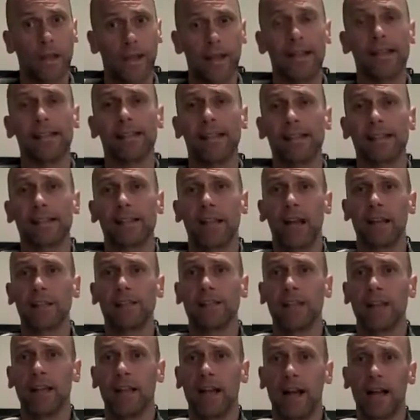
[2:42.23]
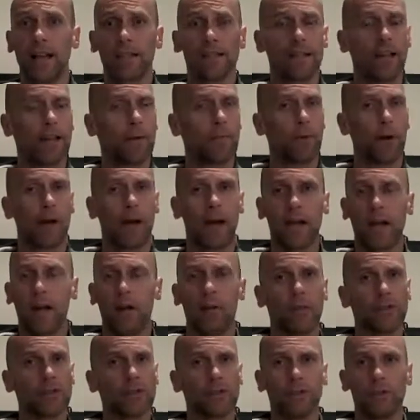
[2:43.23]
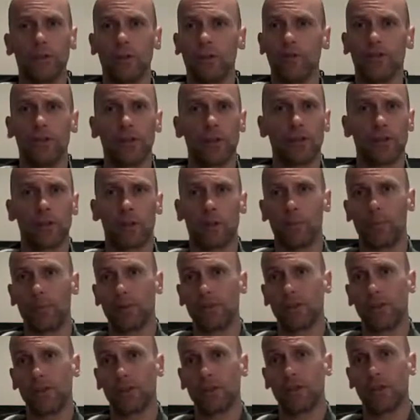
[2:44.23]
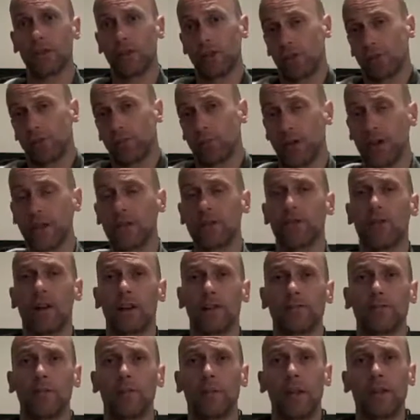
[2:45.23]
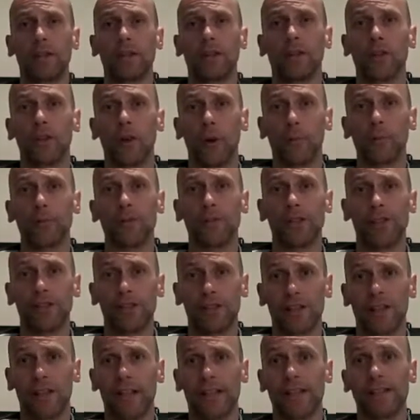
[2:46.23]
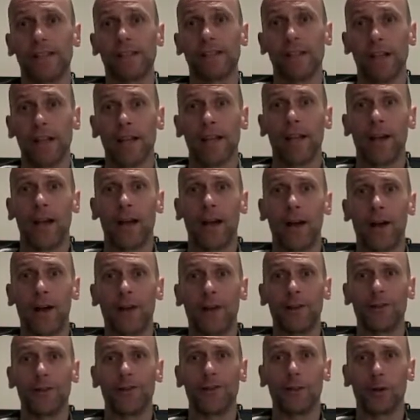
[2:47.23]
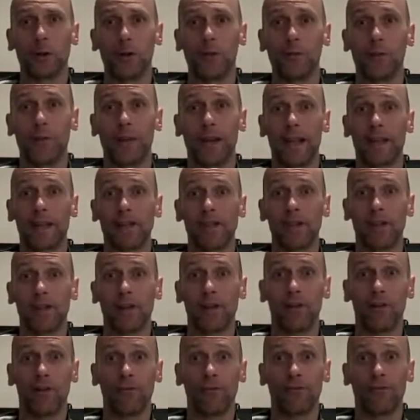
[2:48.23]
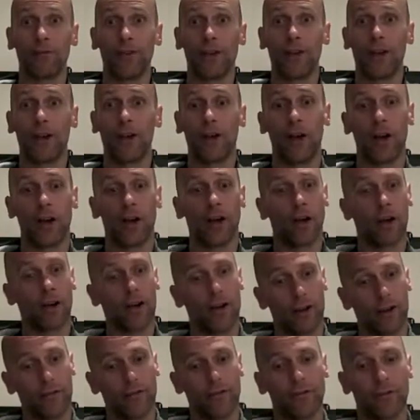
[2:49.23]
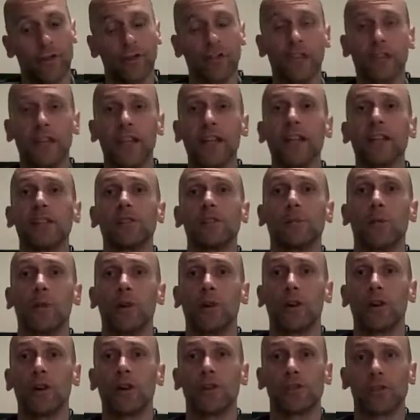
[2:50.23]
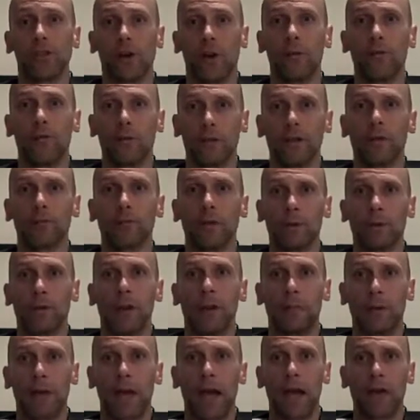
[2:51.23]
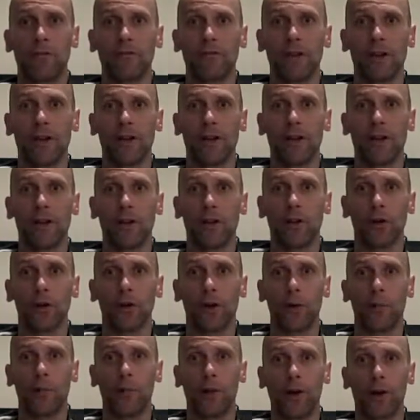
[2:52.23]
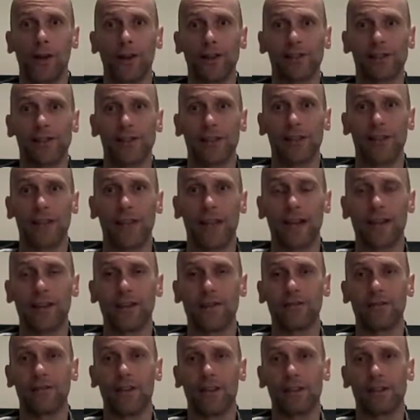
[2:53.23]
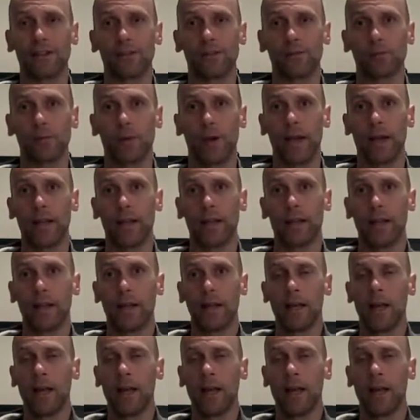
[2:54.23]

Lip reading: It is exciting, guys. I always love these competitions. The Spring Transformation Competition is the culmination of the year's work, so we will be having a good old party at the end of this as well,